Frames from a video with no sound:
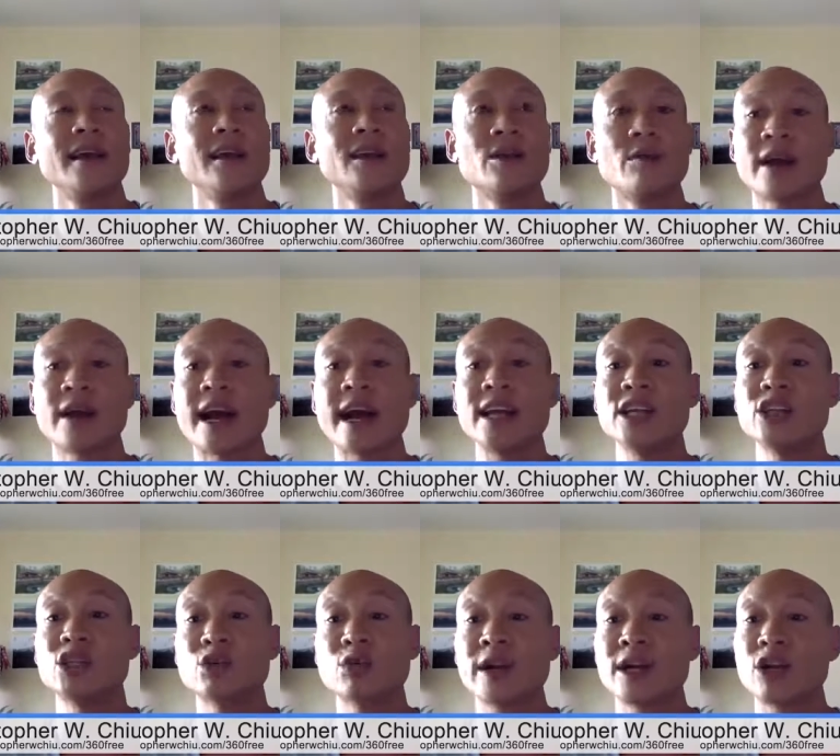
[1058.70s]
you know what? I
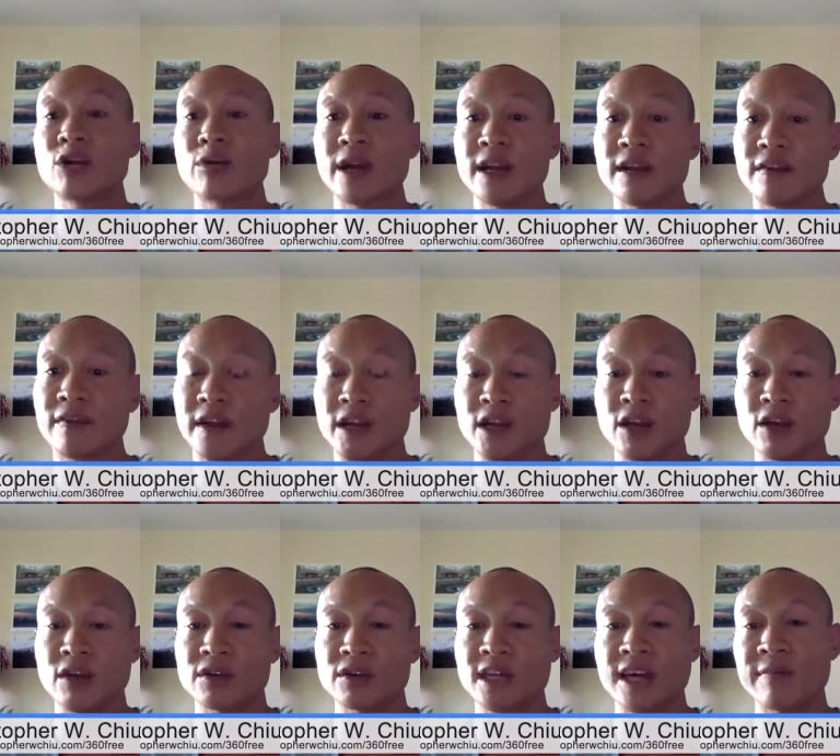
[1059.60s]
enjoy creating
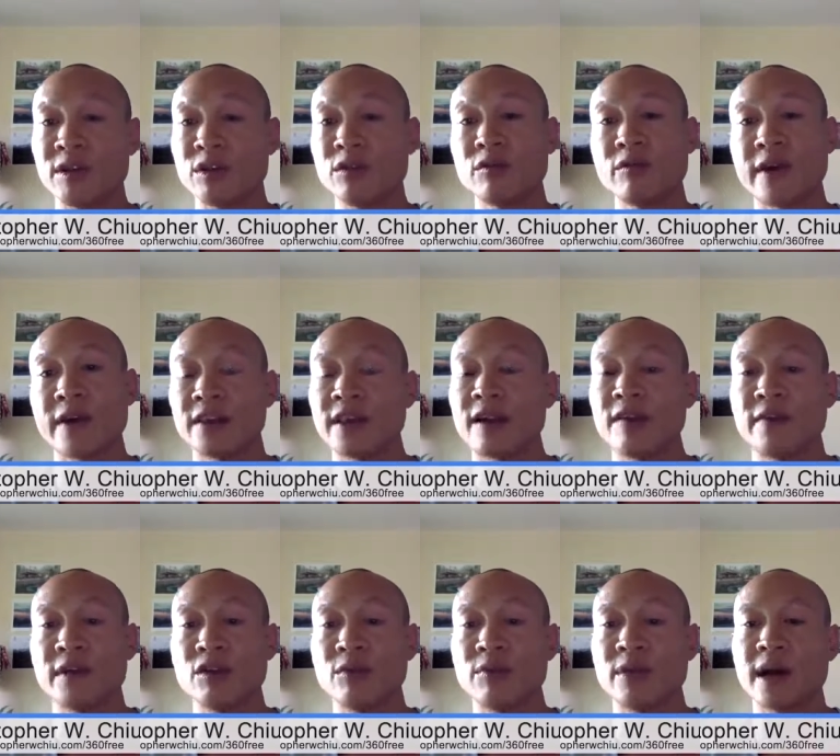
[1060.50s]
videos. I've been doing a lot of
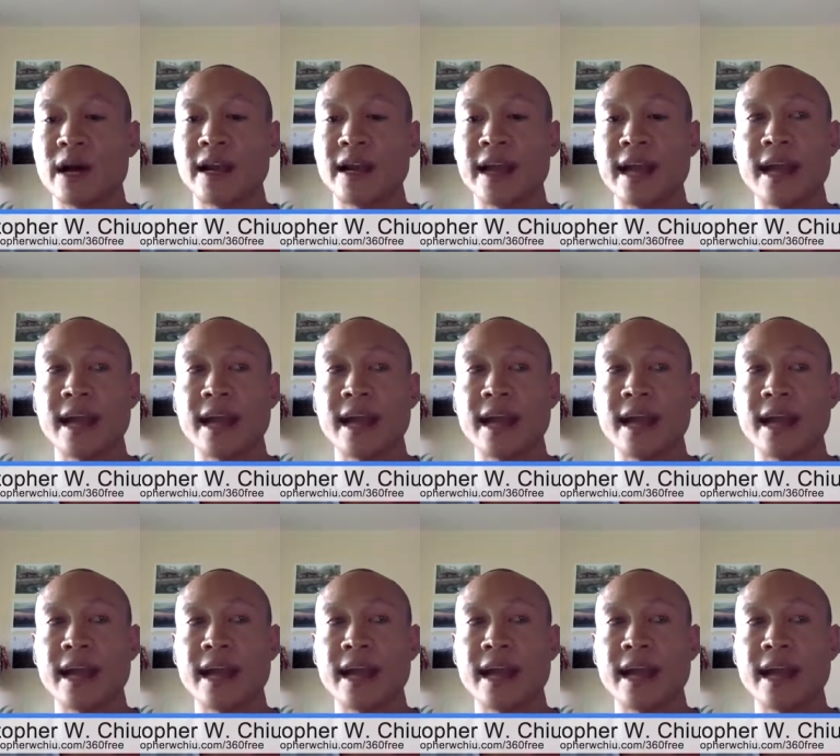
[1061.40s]
video blogging.